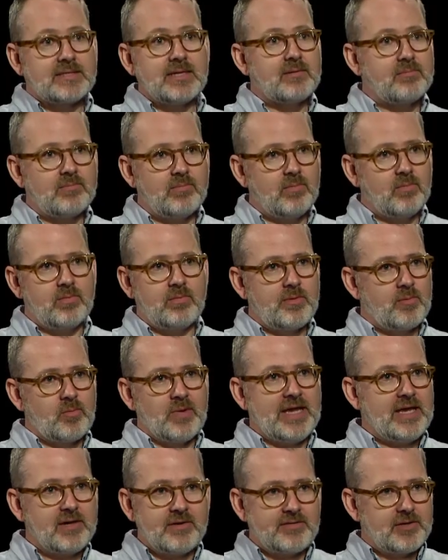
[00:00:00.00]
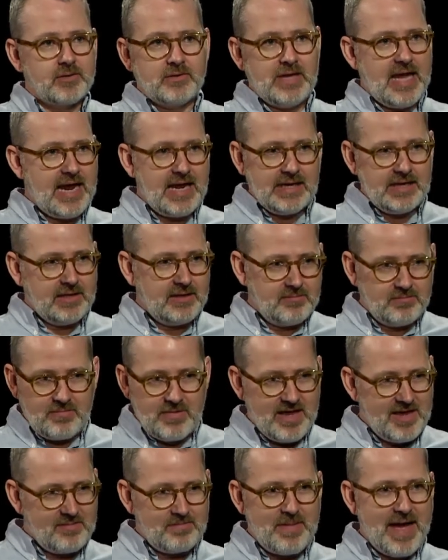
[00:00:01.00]
said, we interviewed 80
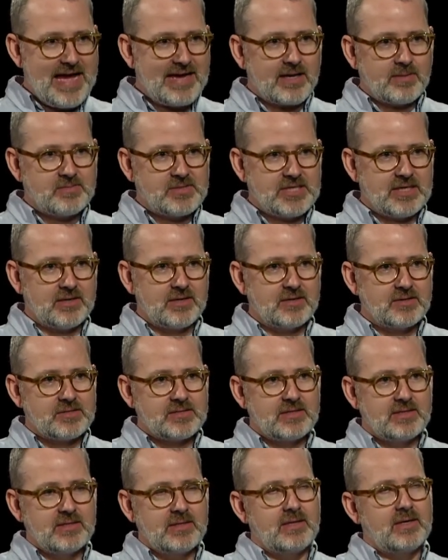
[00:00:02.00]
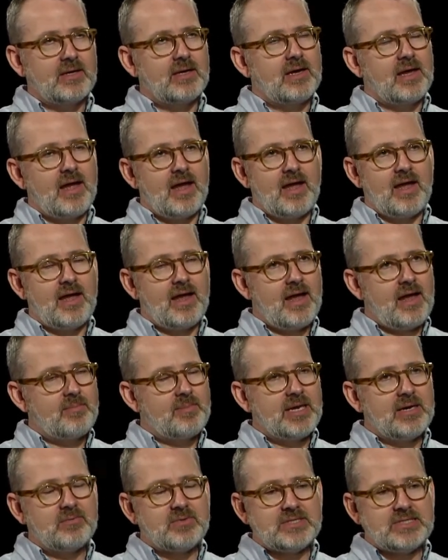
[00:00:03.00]
yeah. backup How did you narrow it down to that? I
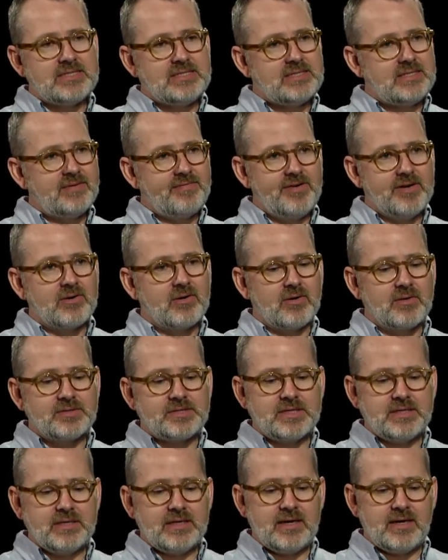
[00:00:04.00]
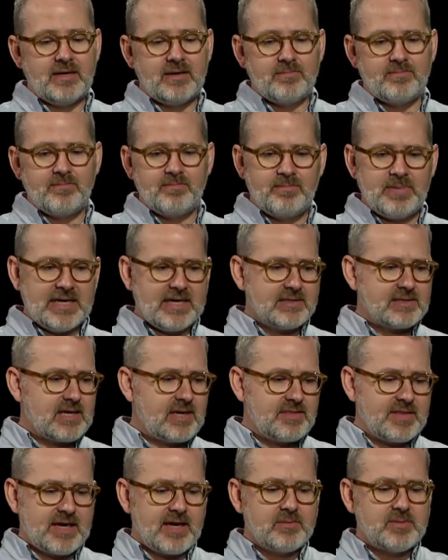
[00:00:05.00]
mean, it was group? difficult um, yeah. because I
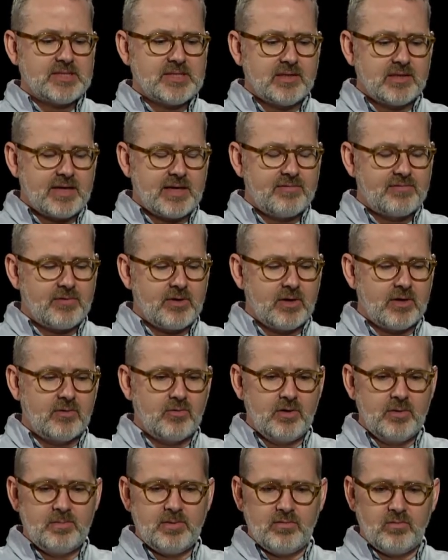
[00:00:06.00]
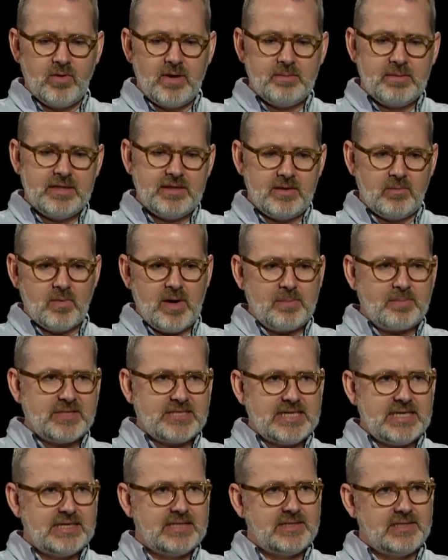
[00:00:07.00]
think I was looking for a group of women that
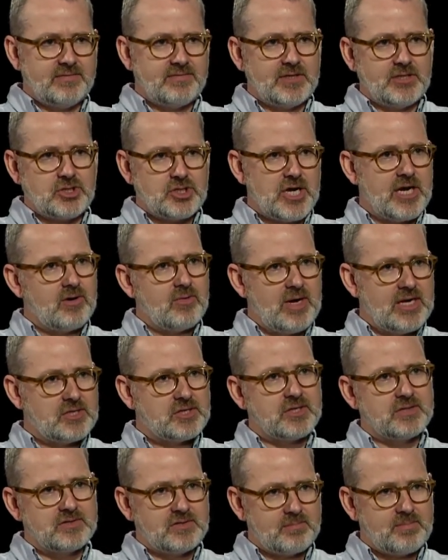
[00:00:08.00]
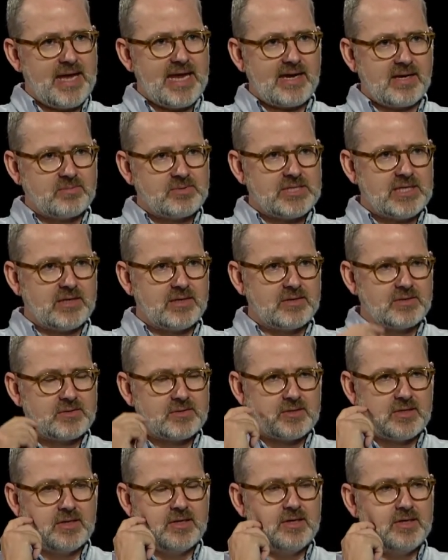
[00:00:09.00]
represented different generations of backup mm -hmm. singers
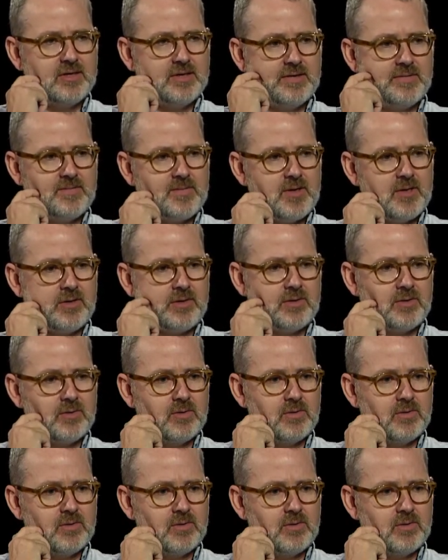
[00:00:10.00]
mm-hmm. who